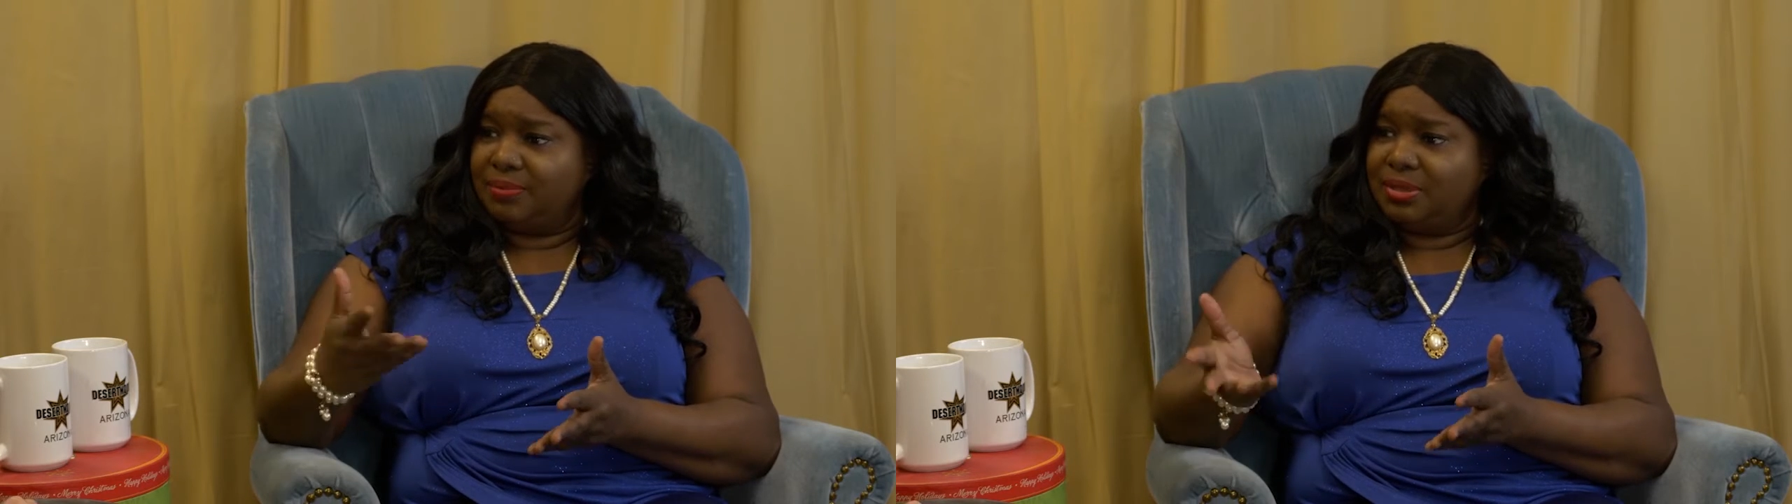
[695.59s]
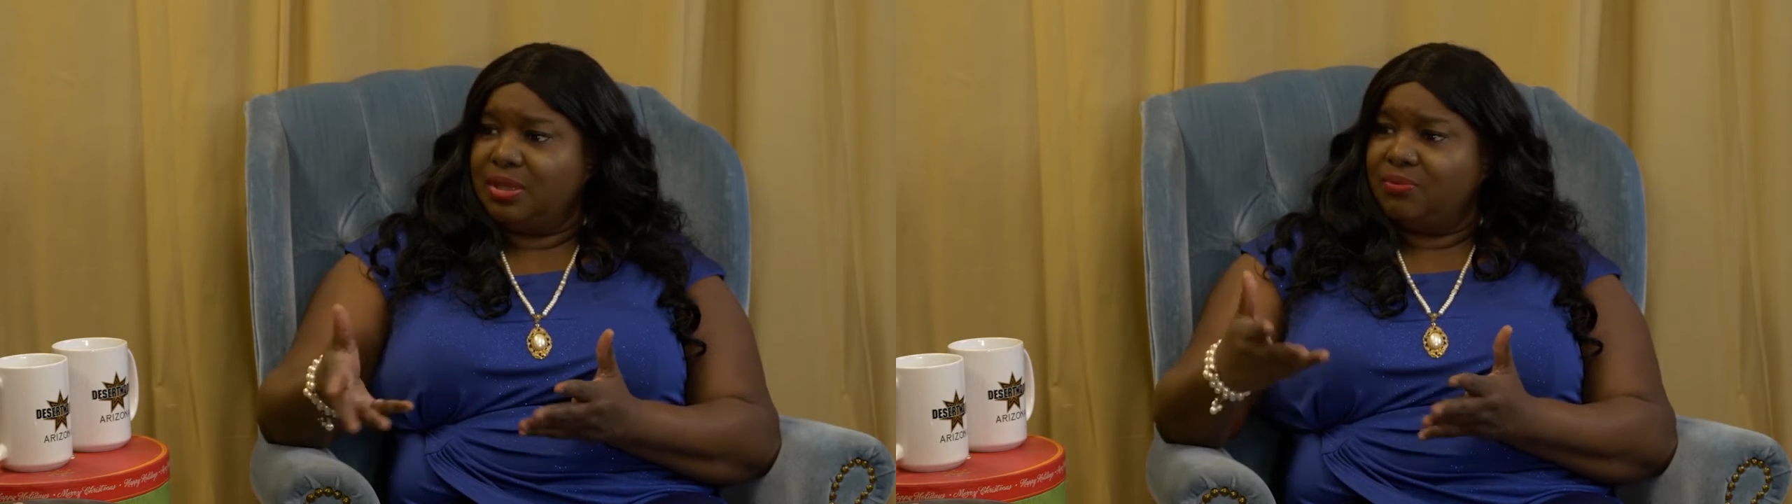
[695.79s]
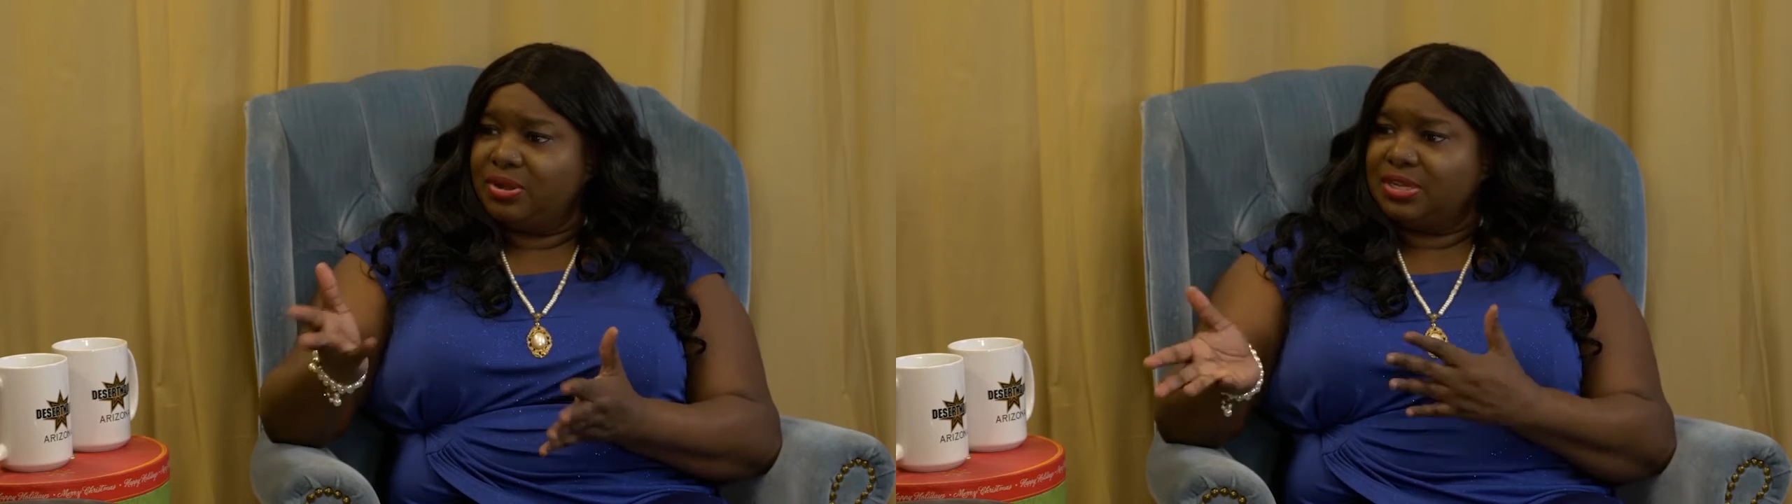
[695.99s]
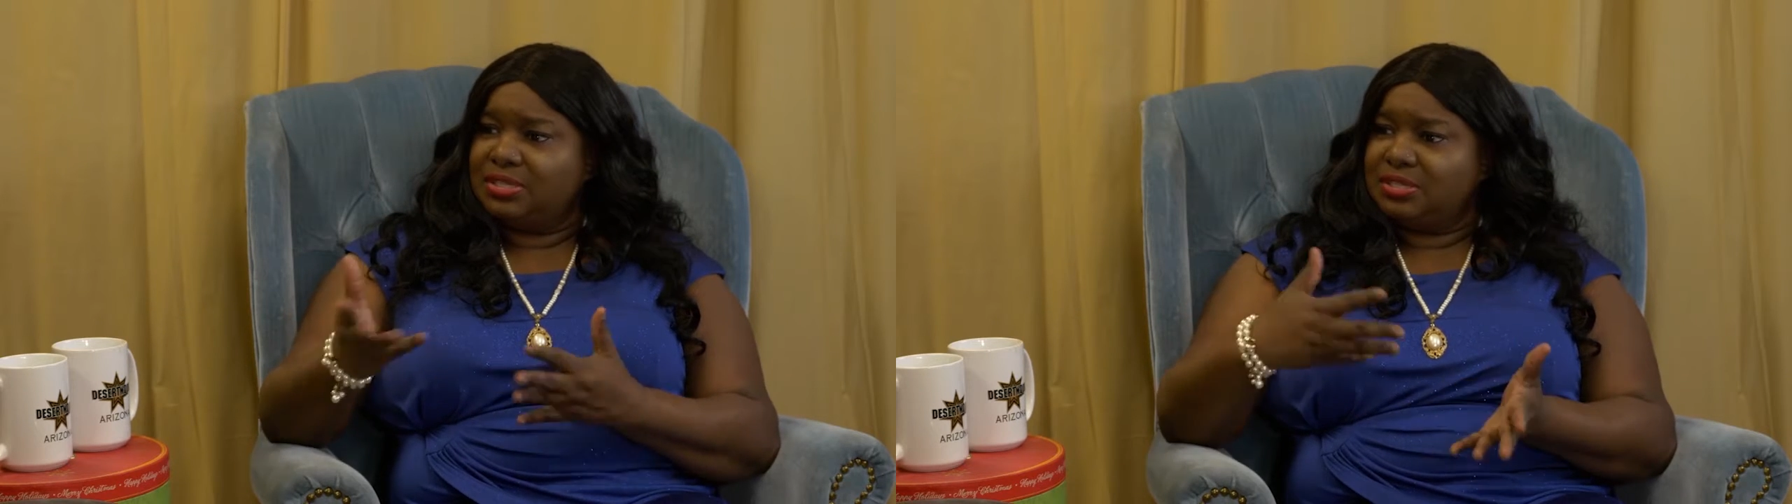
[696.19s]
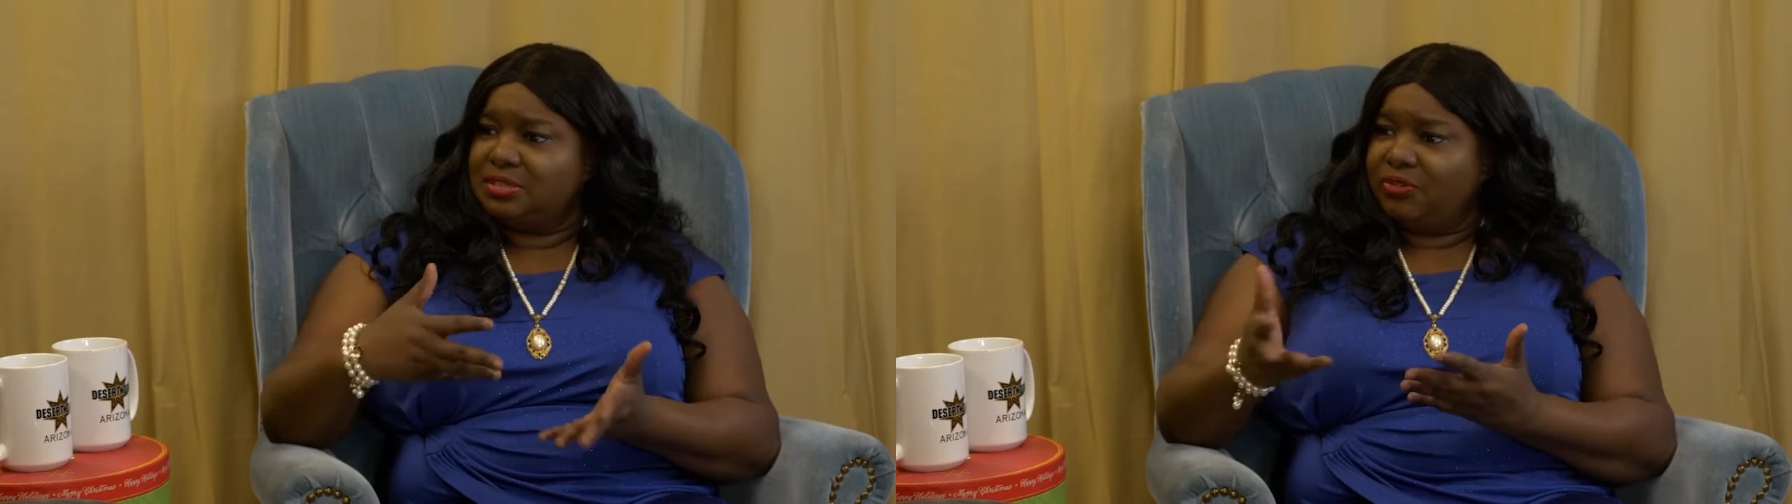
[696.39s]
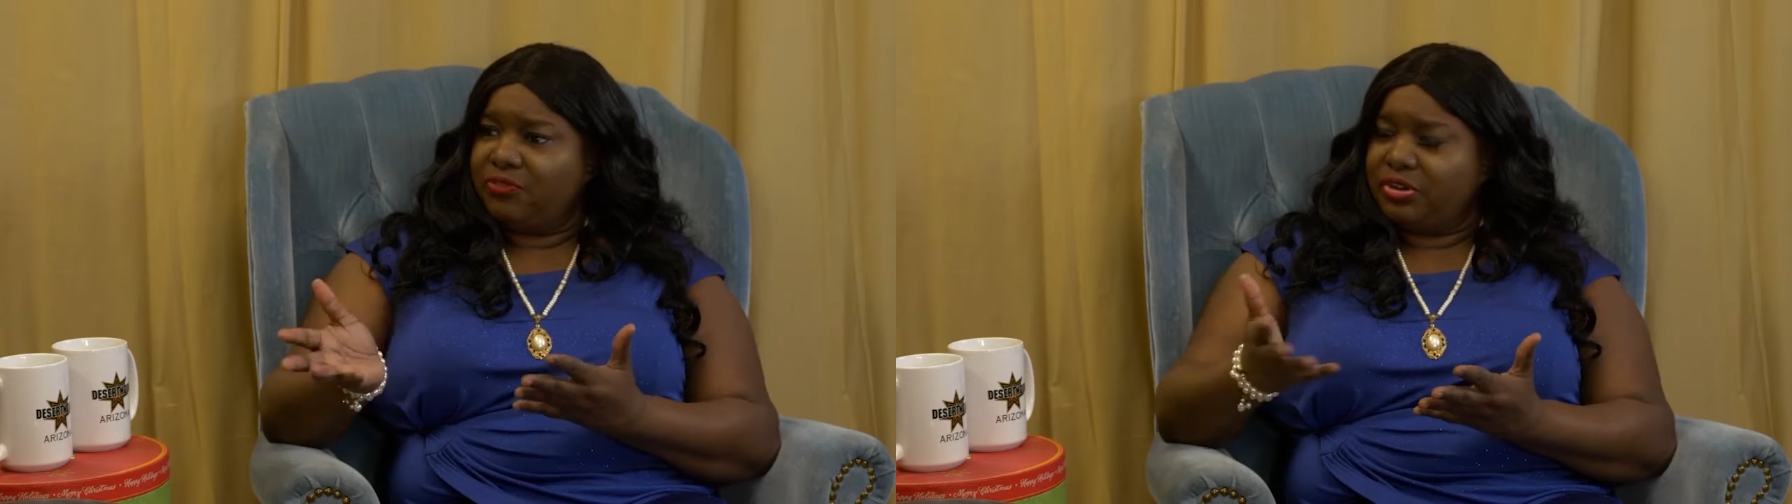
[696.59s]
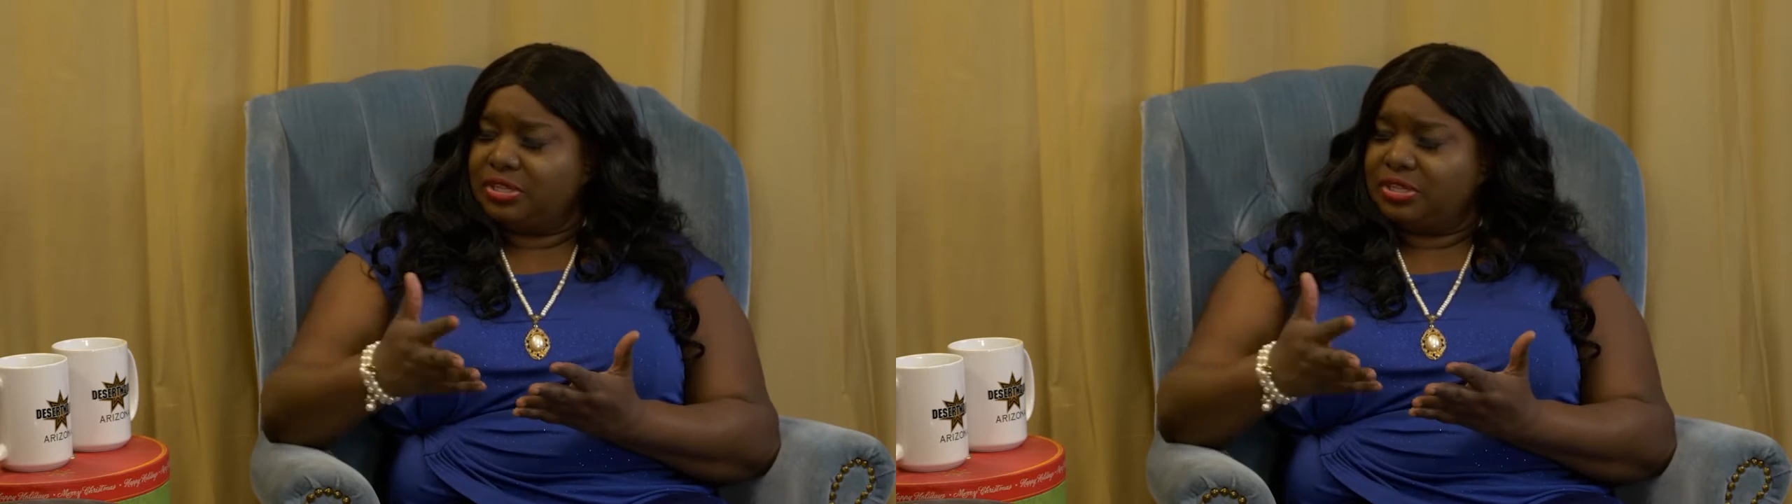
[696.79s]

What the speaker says: What is the difference